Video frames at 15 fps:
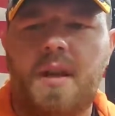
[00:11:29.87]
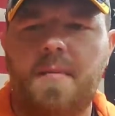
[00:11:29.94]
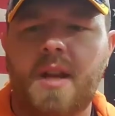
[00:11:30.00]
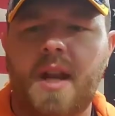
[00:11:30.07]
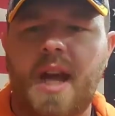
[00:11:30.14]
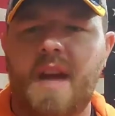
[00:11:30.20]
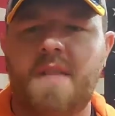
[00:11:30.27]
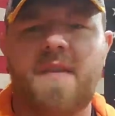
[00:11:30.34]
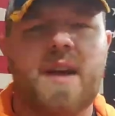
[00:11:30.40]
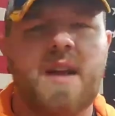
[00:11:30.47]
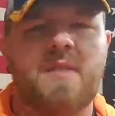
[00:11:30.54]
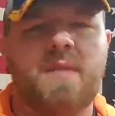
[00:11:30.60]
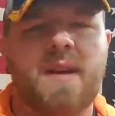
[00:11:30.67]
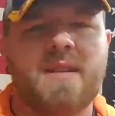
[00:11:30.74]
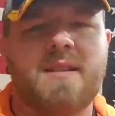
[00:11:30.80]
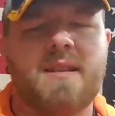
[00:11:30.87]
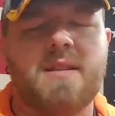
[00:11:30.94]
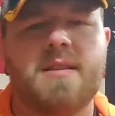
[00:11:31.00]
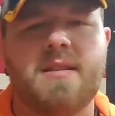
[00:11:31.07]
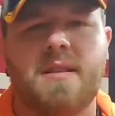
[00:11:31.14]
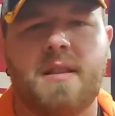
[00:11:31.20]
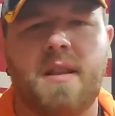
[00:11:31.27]
But I have had it resting
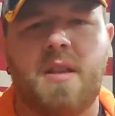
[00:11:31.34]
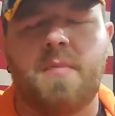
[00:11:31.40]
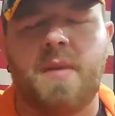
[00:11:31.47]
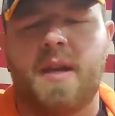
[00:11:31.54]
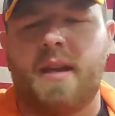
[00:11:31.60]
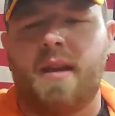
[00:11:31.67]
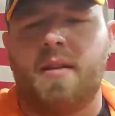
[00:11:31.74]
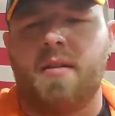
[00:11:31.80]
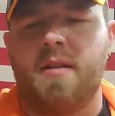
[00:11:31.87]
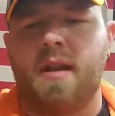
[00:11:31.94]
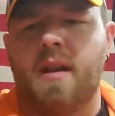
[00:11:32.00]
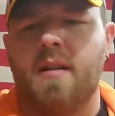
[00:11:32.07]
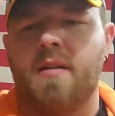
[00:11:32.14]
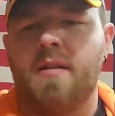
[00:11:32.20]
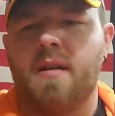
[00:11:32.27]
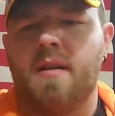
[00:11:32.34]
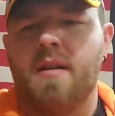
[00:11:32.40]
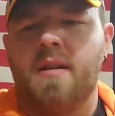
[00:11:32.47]
just a little bit here and there.